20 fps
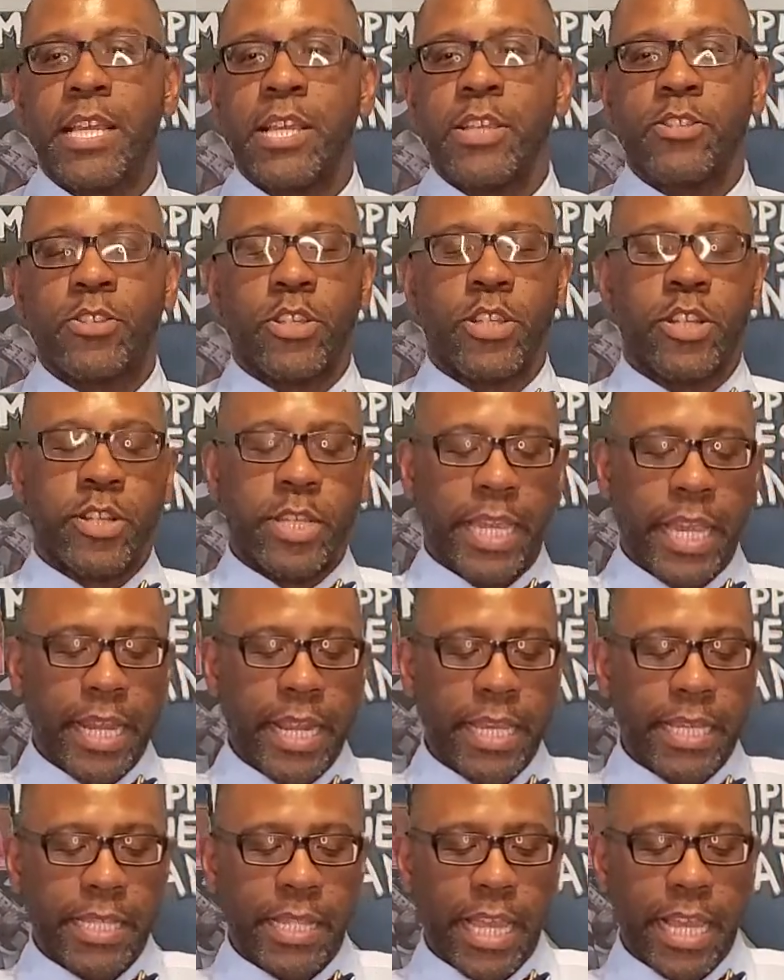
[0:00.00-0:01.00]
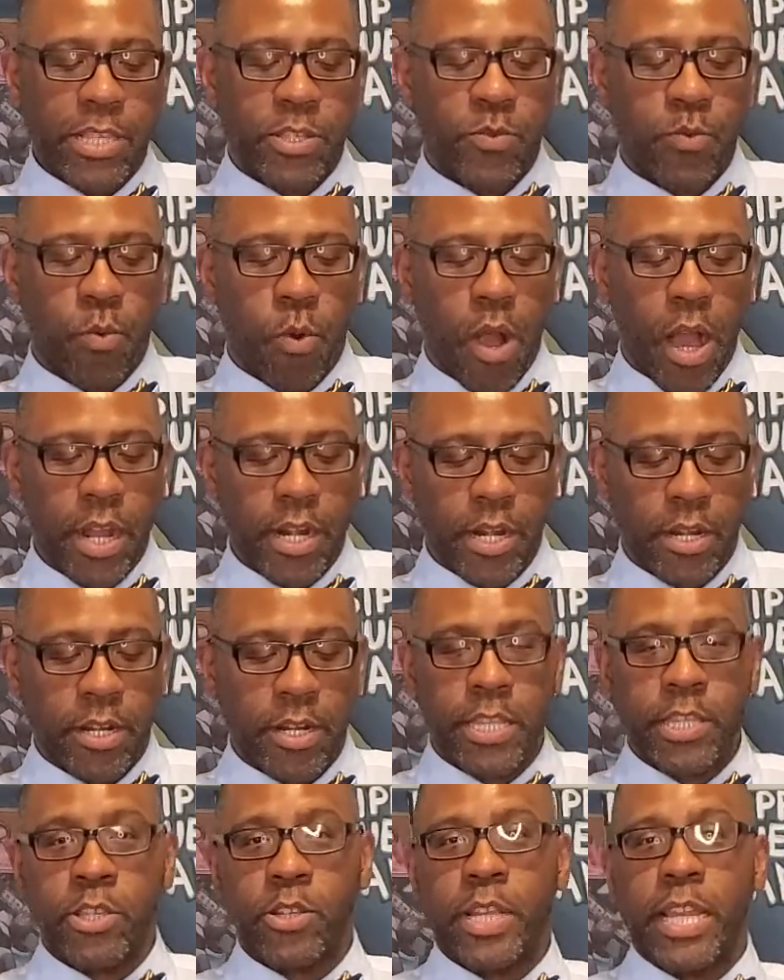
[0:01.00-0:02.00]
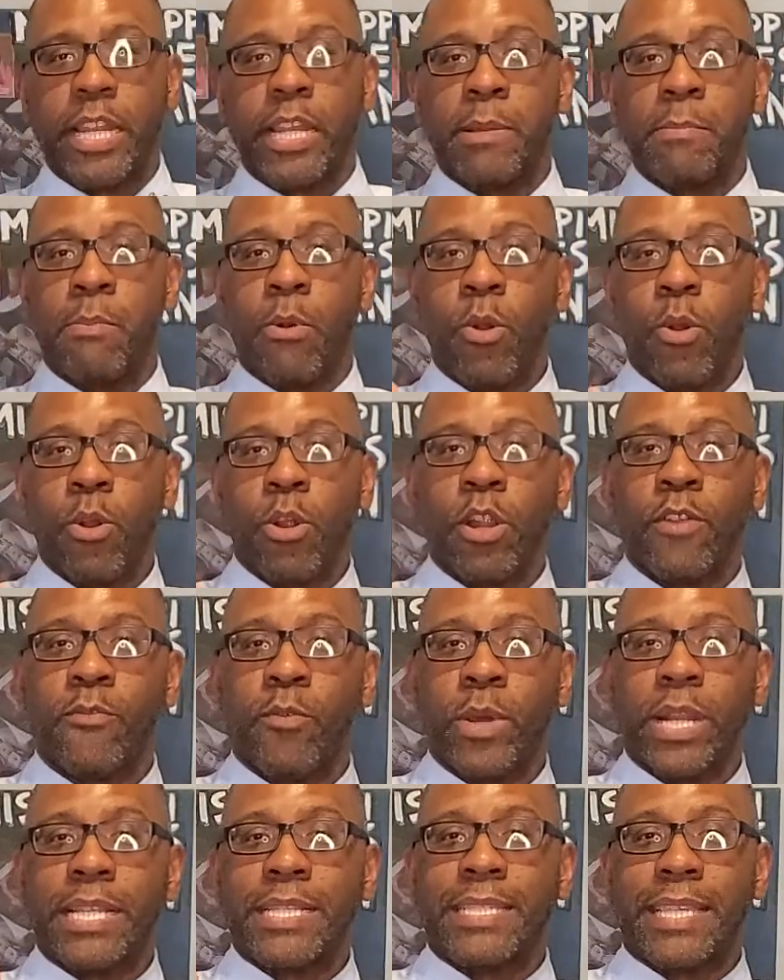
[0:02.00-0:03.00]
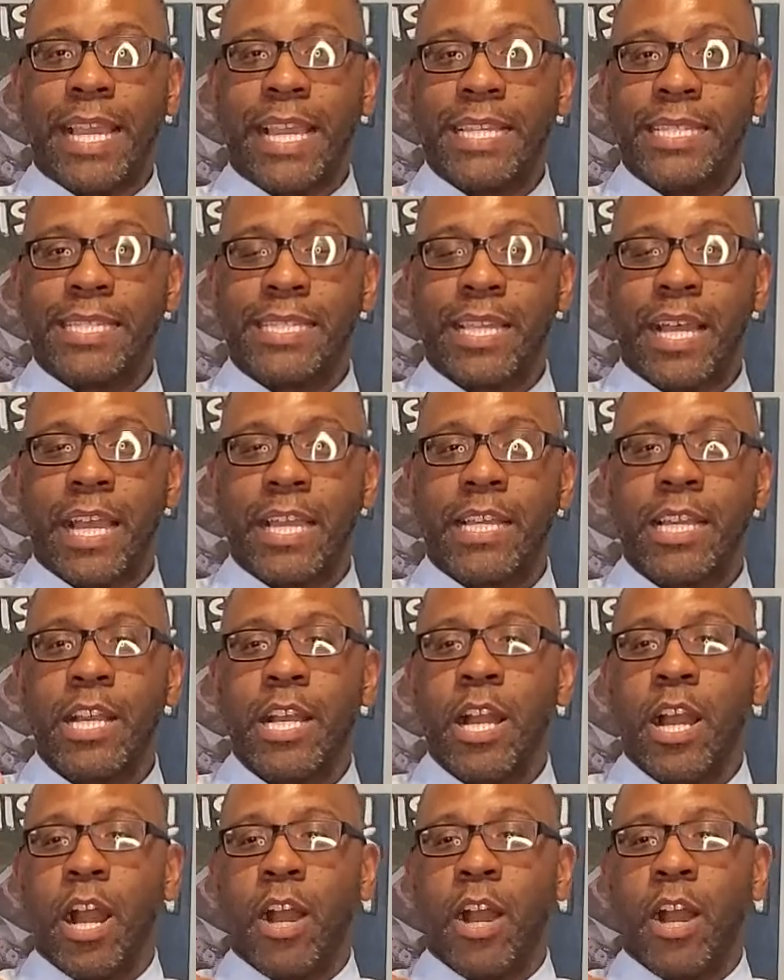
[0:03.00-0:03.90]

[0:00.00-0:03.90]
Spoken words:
So you're getting less water and you're getting more of what it tastes like,